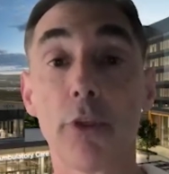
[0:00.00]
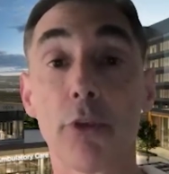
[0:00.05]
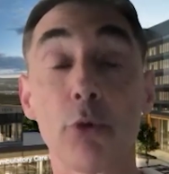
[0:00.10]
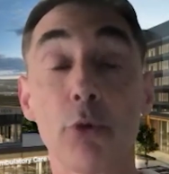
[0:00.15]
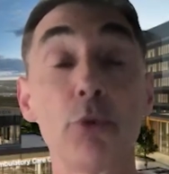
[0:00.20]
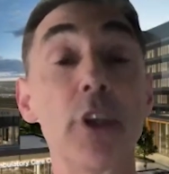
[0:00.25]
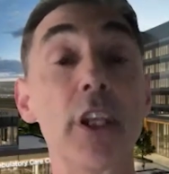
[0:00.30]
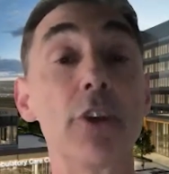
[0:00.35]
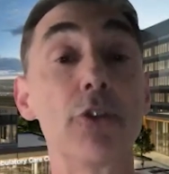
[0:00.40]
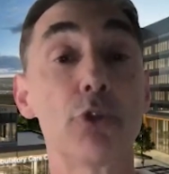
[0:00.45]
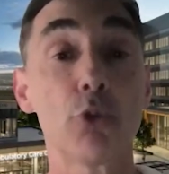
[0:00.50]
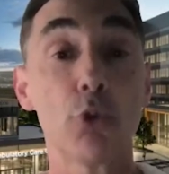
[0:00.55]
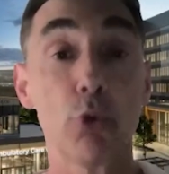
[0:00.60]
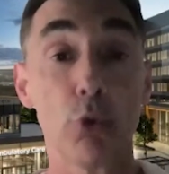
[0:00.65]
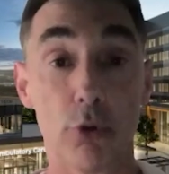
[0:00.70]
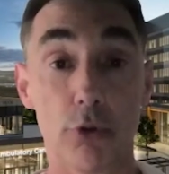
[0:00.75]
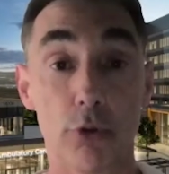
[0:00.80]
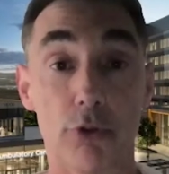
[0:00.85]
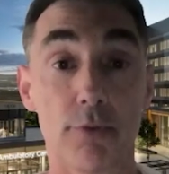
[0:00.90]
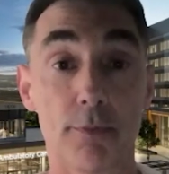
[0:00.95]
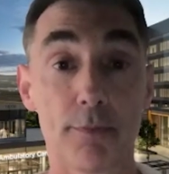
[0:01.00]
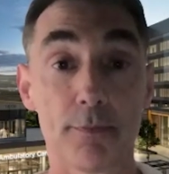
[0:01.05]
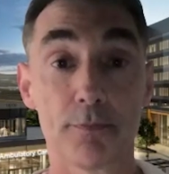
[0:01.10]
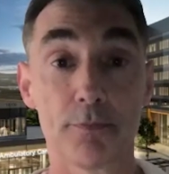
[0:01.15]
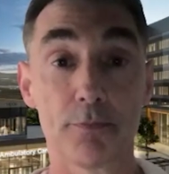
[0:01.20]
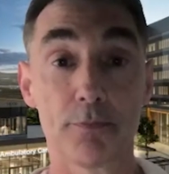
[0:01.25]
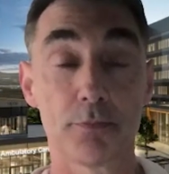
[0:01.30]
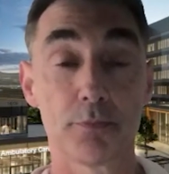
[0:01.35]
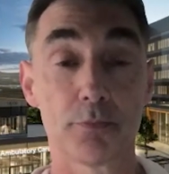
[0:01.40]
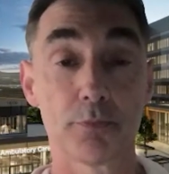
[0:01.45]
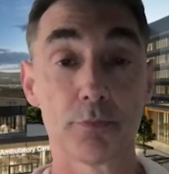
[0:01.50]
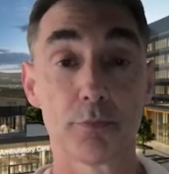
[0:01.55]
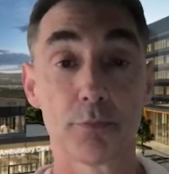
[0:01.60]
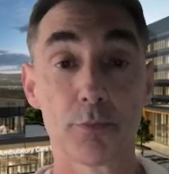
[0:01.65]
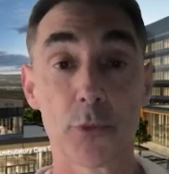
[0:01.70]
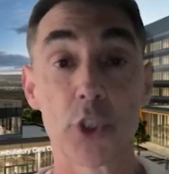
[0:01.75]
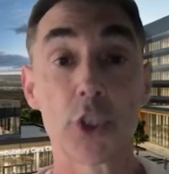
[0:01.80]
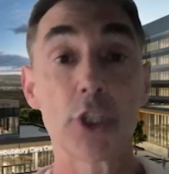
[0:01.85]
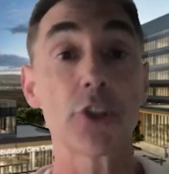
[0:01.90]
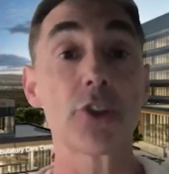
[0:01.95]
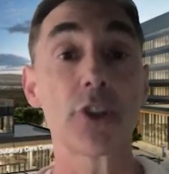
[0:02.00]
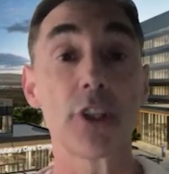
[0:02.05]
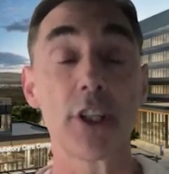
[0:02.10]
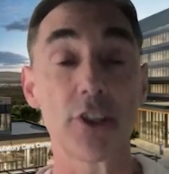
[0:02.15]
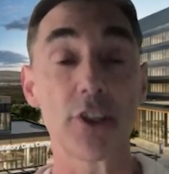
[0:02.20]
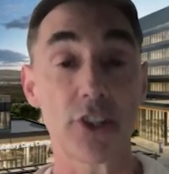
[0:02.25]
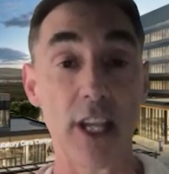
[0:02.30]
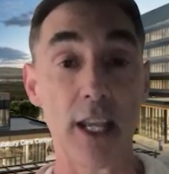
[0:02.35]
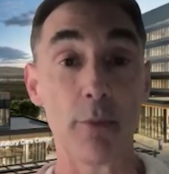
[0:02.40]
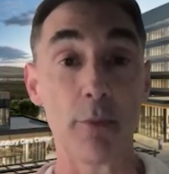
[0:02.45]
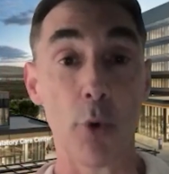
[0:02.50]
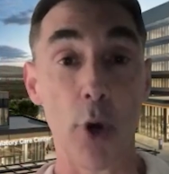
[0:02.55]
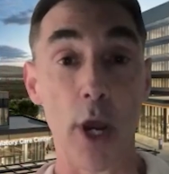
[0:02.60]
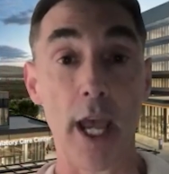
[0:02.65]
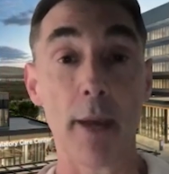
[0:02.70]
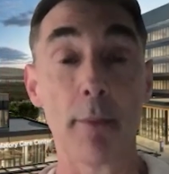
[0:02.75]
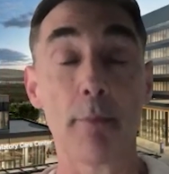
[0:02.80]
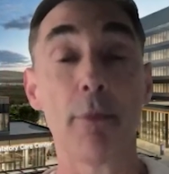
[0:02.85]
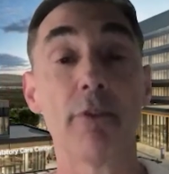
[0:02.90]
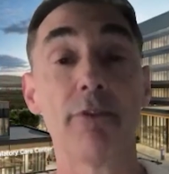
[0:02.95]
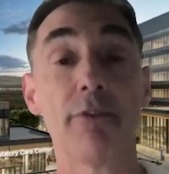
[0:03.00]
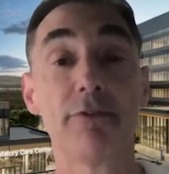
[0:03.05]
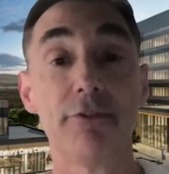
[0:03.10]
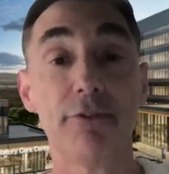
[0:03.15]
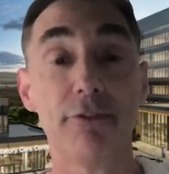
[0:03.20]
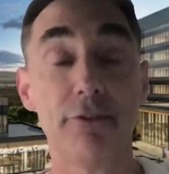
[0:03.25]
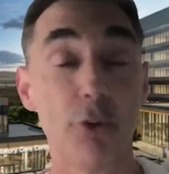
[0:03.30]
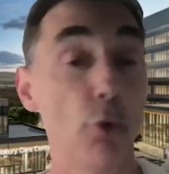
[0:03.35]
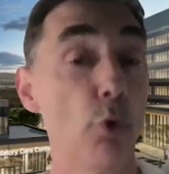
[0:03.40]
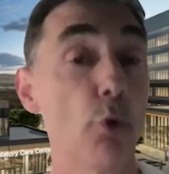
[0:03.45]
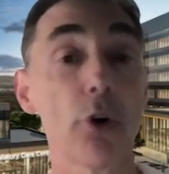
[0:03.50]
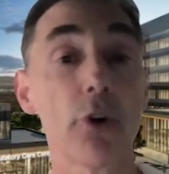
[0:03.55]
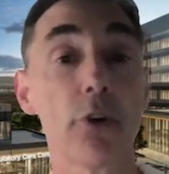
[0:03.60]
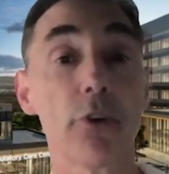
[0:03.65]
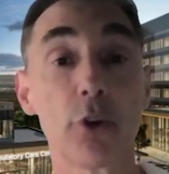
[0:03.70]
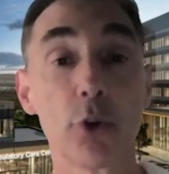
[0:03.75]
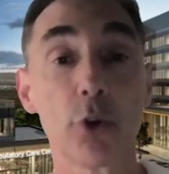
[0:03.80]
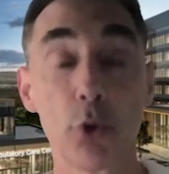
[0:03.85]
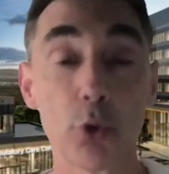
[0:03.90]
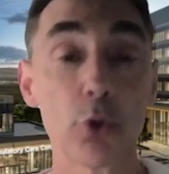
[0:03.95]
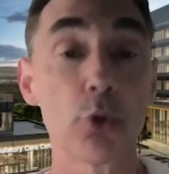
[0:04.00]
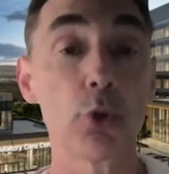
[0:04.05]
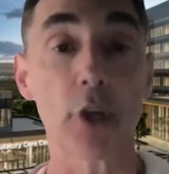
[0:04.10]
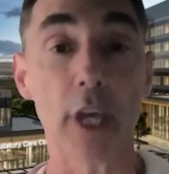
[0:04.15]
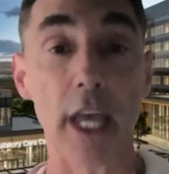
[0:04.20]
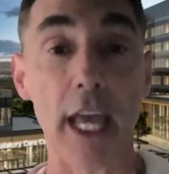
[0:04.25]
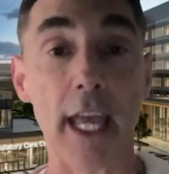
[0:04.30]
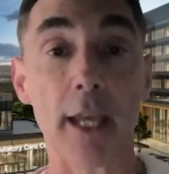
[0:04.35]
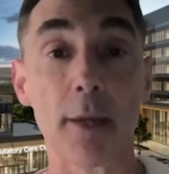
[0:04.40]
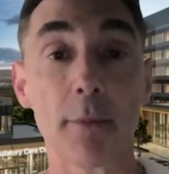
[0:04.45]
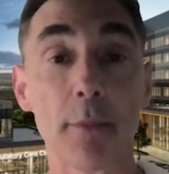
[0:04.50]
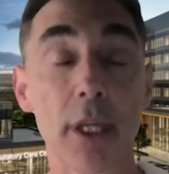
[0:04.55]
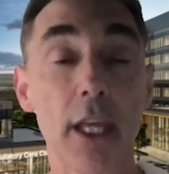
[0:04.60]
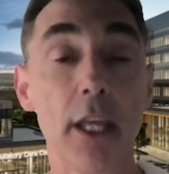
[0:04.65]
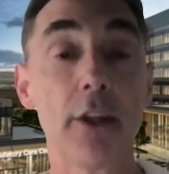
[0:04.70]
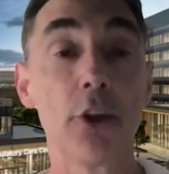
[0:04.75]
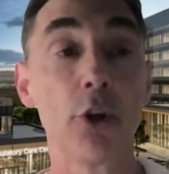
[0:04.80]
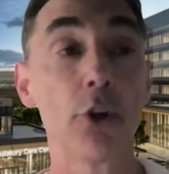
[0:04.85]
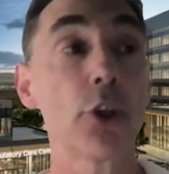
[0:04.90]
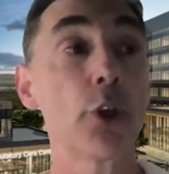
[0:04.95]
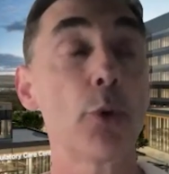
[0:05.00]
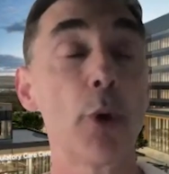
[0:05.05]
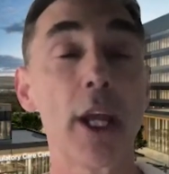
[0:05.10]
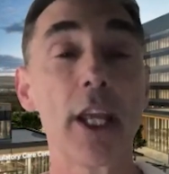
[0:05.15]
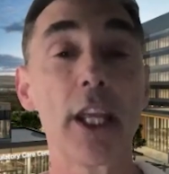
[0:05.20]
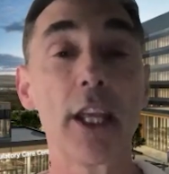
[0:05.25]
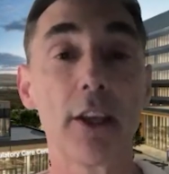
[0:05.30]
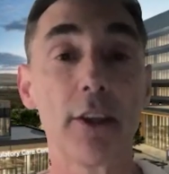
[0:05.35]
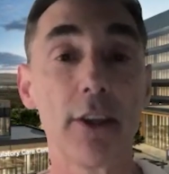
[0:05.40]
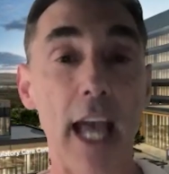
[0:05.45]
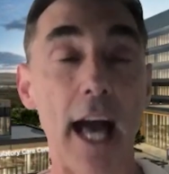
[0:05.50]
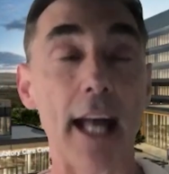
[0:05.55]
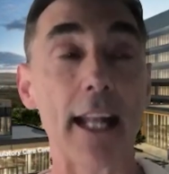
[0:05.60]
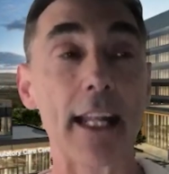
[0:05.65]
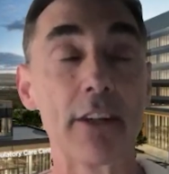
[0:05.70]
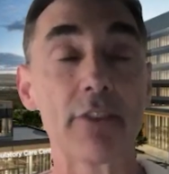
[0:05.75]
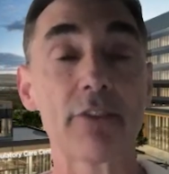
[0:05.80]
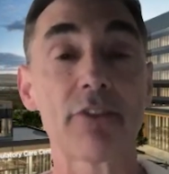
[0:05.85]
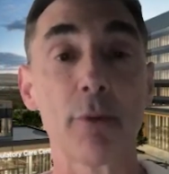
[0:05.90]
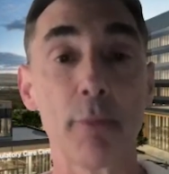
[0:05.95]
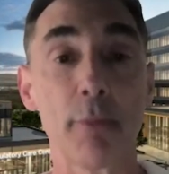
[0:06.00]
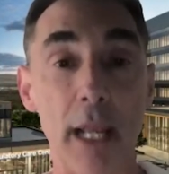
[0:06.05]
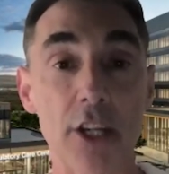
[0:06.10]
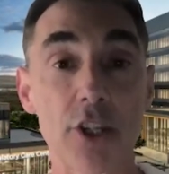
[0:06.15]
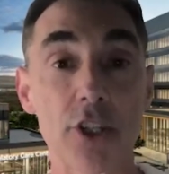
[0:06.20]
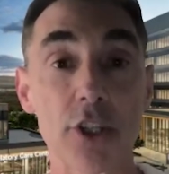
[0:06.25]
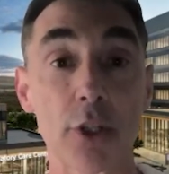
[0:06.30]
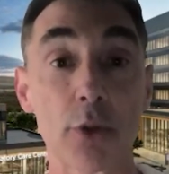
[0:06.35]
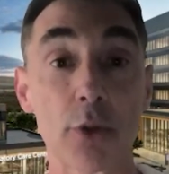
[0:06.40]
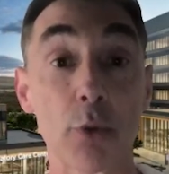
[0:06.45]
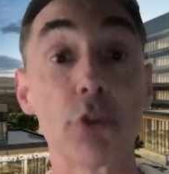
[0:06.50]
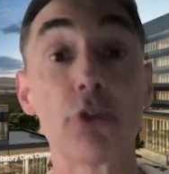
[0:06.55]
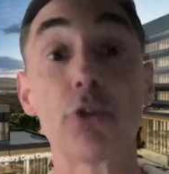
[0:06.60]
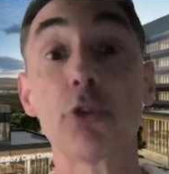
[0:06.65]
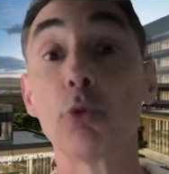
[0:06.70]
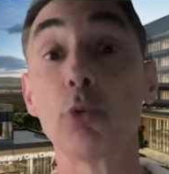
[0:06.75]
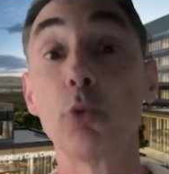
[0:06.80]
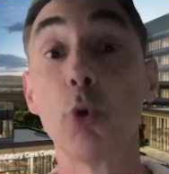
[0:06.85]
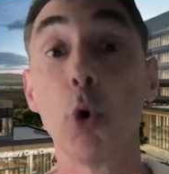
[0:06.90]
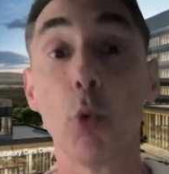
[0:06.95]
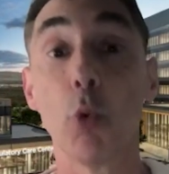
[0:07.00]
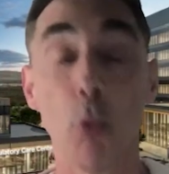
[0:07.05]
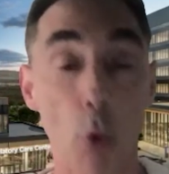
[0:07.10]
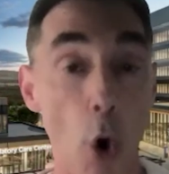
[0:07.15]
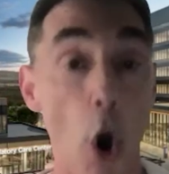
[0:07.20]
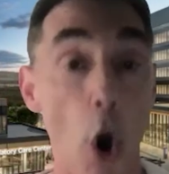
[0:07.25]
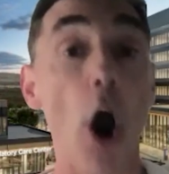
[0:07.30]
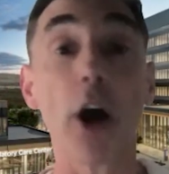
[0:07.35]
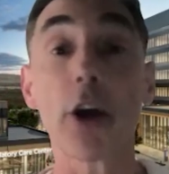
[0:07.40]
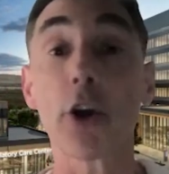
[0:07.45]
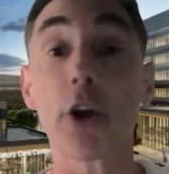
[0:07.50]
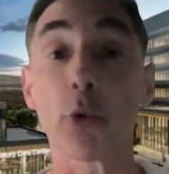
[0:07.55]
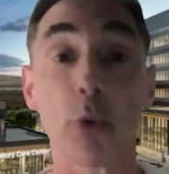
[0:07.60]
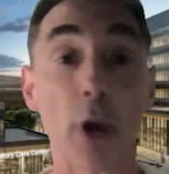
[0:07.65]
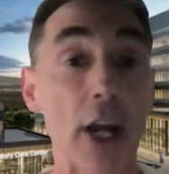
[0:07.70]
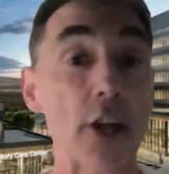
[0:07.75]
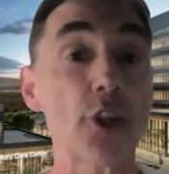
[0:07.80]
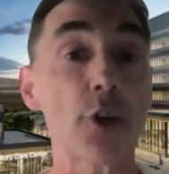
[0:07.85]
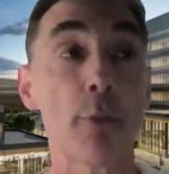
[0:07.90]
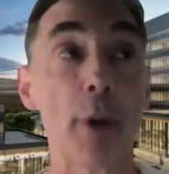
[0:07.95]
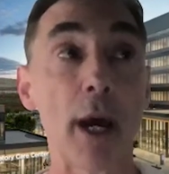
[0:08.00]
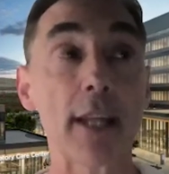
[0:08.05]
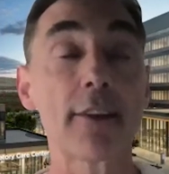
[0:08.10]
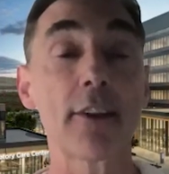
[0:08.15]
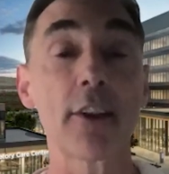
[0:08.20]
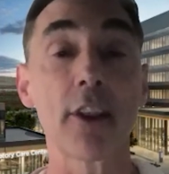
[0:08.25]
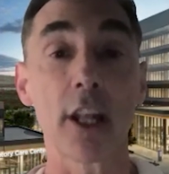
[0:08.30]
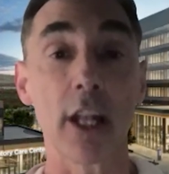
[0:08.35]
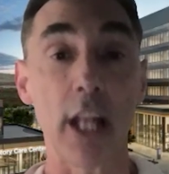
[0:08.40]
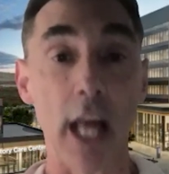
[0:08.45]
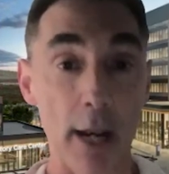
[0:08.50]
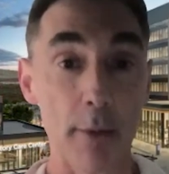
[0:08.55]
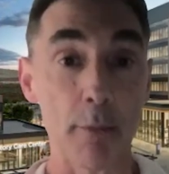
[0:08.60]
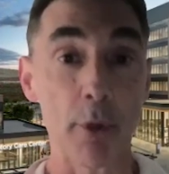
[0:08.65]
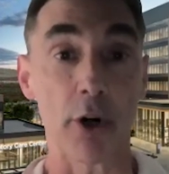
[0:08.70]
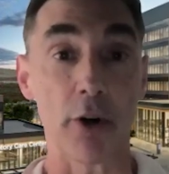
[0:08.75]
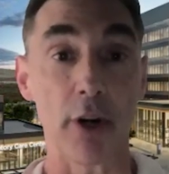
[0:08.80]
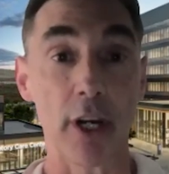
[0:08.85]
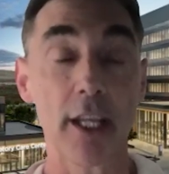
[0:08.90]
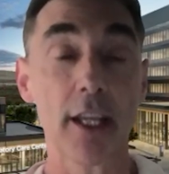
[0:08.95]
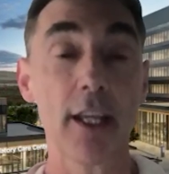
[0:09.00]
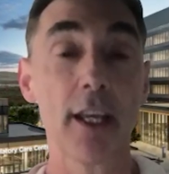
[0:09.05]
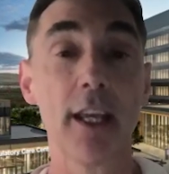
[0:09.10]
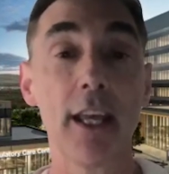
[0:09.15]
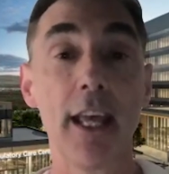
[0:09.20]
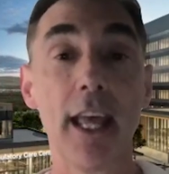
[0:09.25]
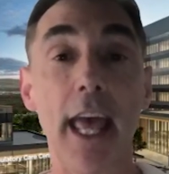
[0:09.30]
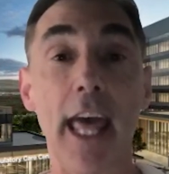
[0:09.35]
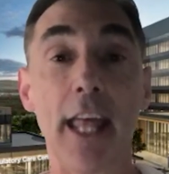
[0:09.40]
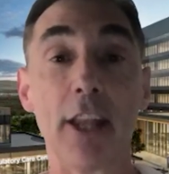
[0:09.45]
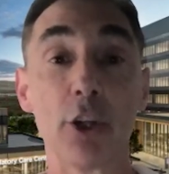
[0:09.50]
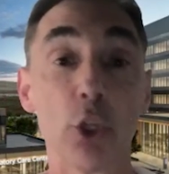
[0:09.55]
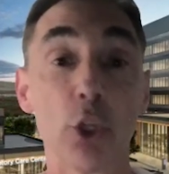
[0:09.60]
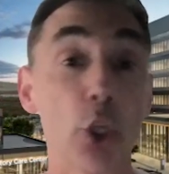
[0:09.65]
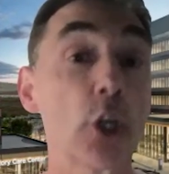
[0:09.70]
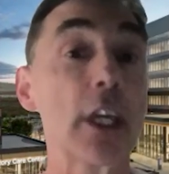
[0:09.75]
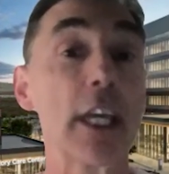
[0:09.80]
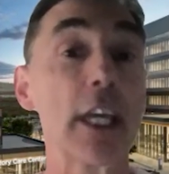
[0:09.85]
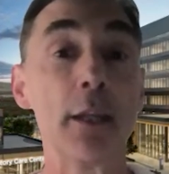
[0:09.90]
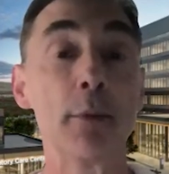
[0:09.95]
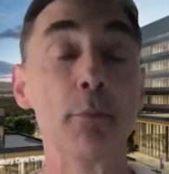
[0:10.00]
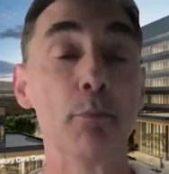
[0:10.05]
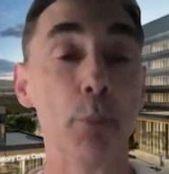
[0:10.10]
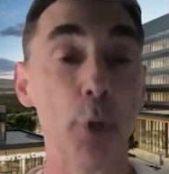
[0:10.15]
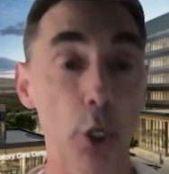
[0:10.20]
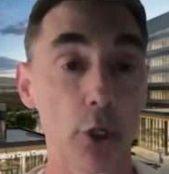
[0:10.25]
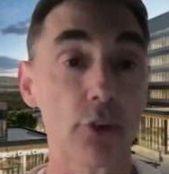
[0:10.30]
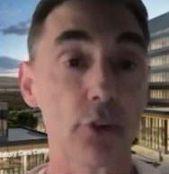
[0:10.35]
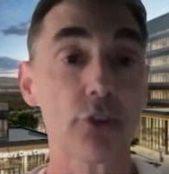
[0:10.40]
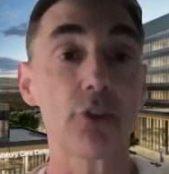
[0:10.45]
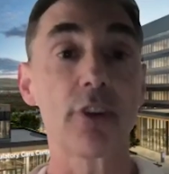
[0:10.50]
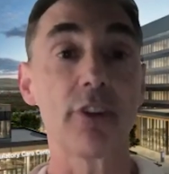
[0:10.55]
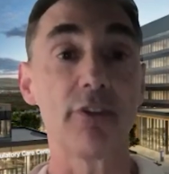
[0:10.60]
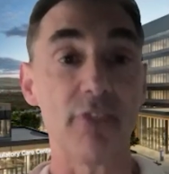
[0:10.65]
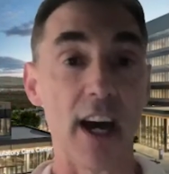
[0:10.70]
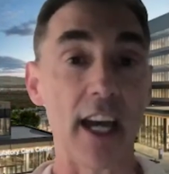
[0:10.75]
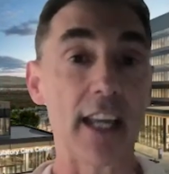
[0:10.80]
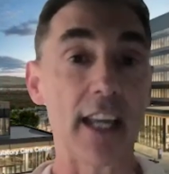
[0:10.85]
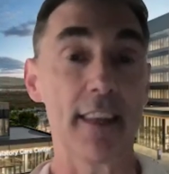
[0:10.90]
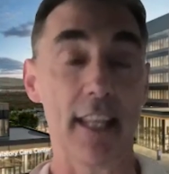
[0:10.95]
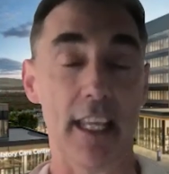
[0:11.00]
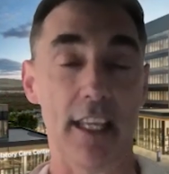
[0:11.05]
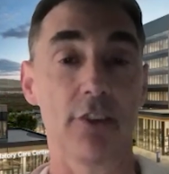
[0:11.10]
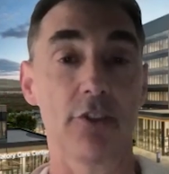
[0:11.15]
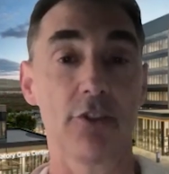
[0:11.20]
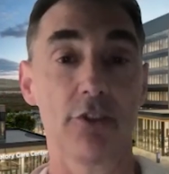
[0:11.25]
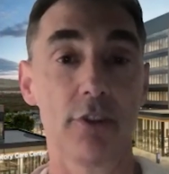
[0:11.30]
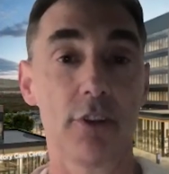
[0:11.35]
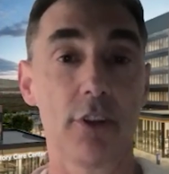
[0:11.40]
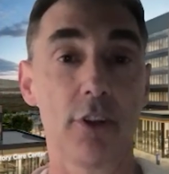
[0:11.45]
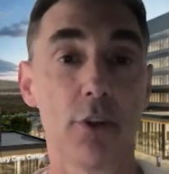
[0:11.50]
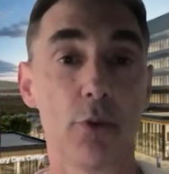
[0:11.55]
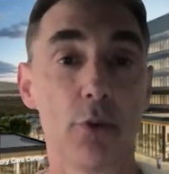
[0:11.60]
through these tools. Just in the same way, before Google came, the only way you got information was to walk or ride your bike to the library and look in books to find things,